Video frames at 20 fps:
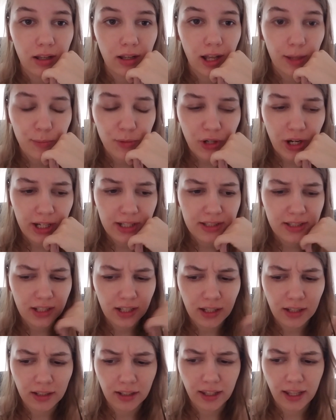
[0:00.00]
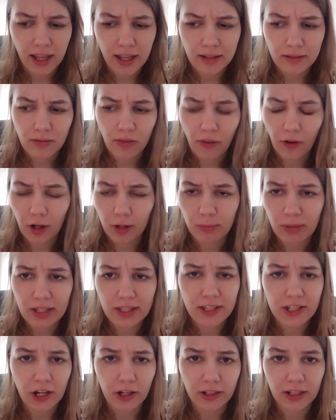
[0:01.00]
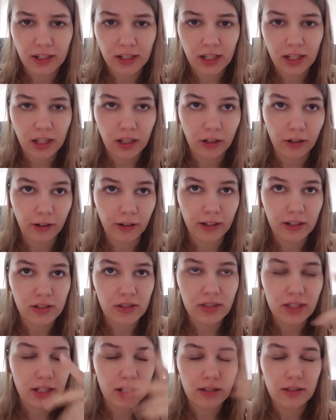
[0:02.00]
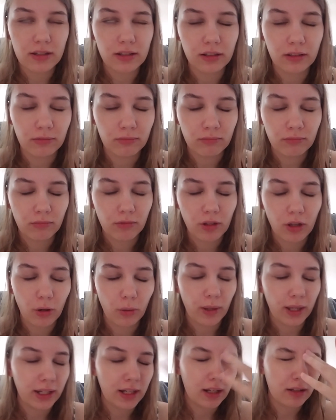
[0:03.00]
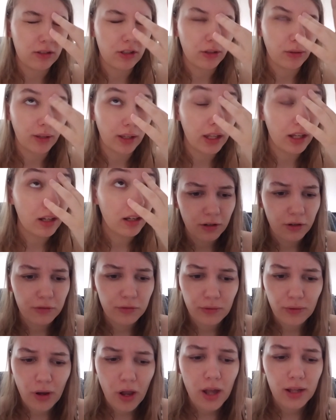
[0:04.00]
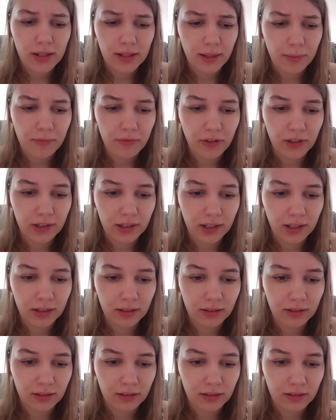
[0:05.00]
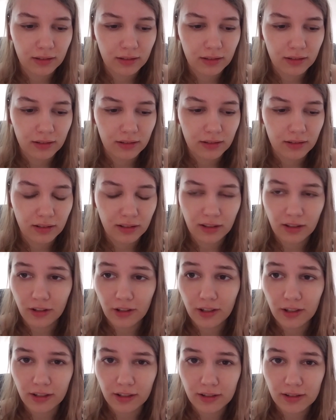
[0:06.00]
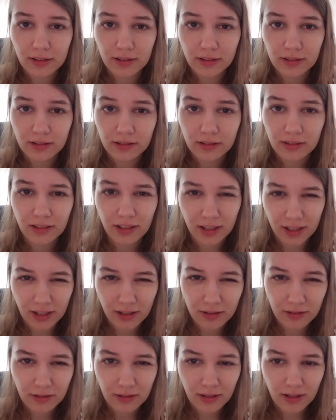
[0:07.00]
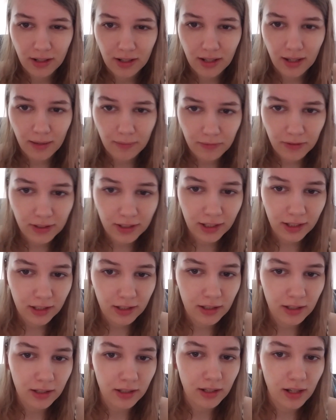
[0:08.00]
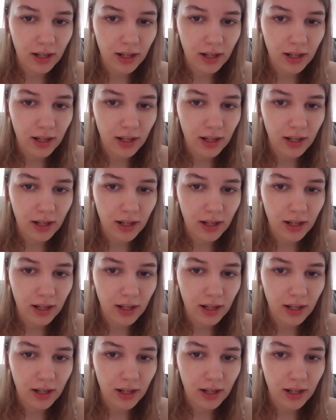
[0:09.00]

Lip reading: I'm trying to get therapy started here. I just need to go in and do it. Overall, I'm feeling good. You know? I'm feeling good.